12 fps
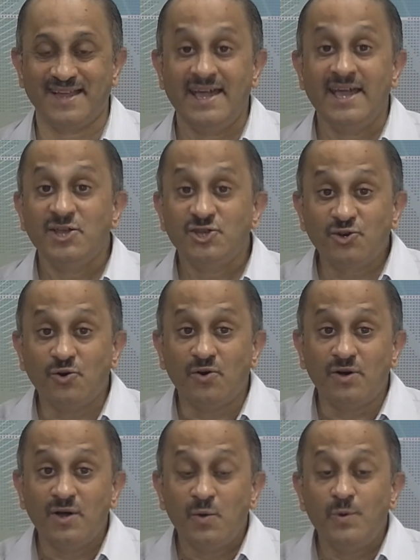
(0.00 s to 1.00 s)
So
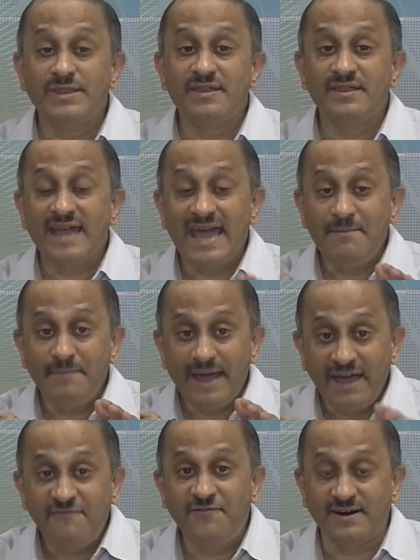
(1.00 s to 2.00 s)
with the same
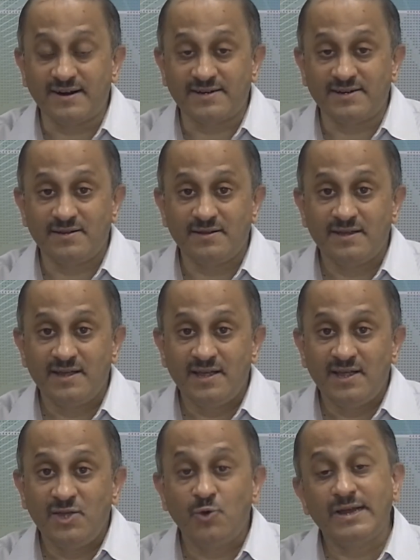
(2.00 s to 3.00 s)
effort,
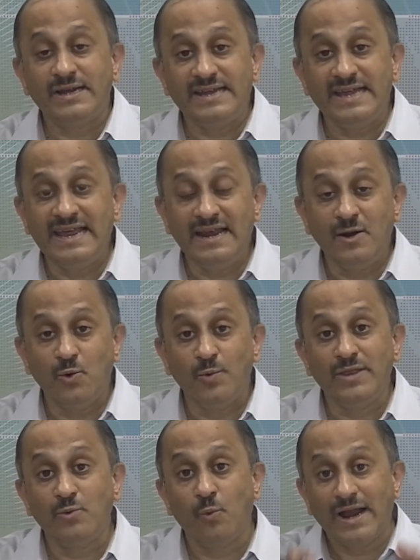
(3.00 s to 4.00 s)
you can deal
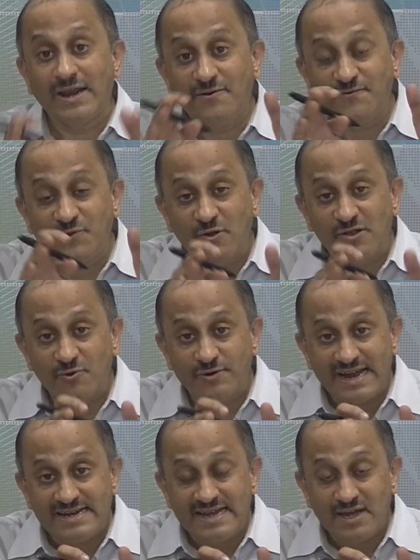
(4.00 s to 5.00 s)
with one of those
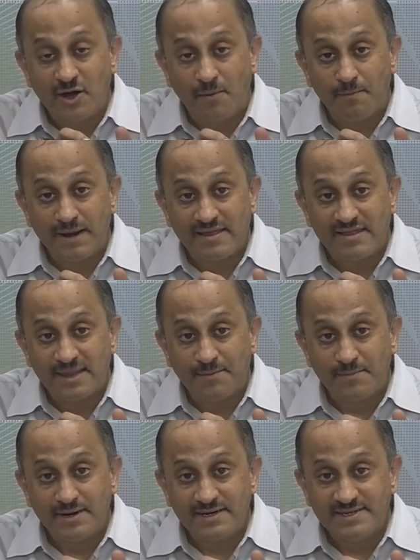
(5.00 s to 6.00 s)
rotating complex
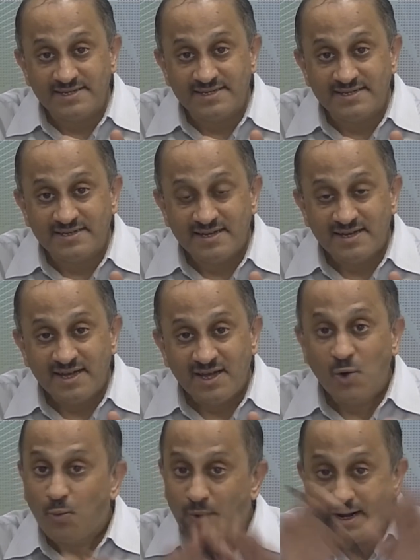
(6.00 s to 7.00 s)
numbers,
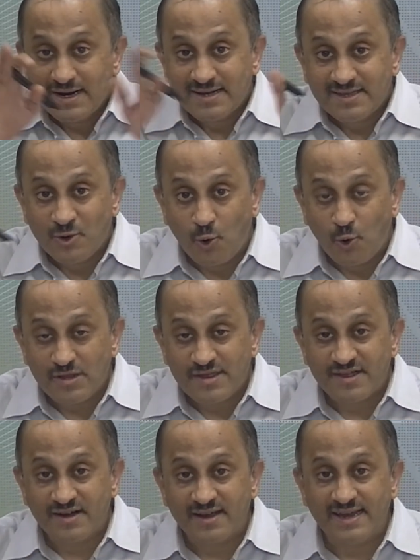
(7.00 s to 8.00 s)
work the whole
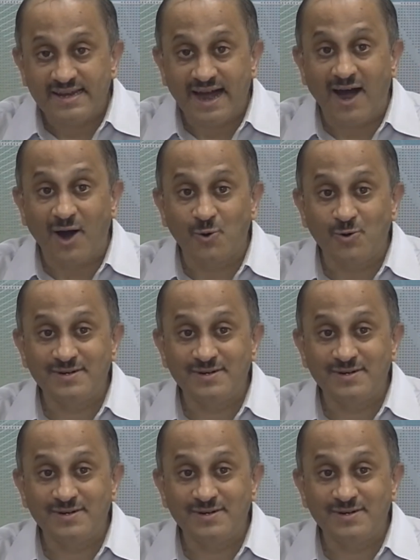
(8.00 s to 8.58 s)
circuit out,